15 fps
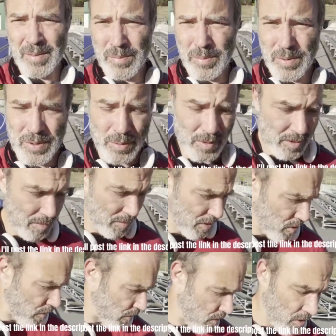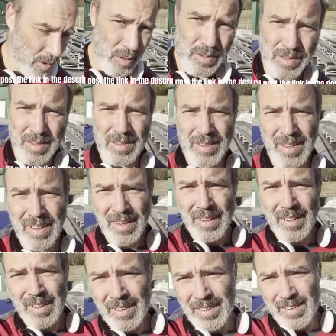We're doing some knees over toes and,
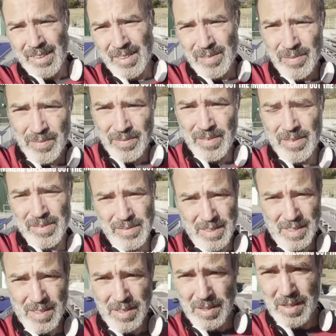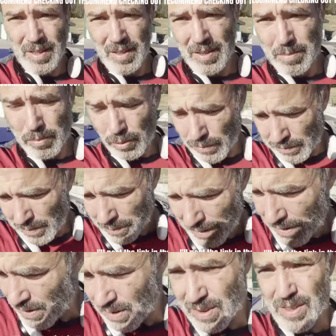and this is to prove to my
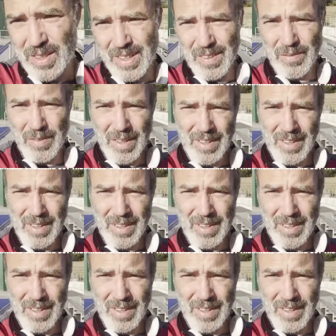Uncle Steve that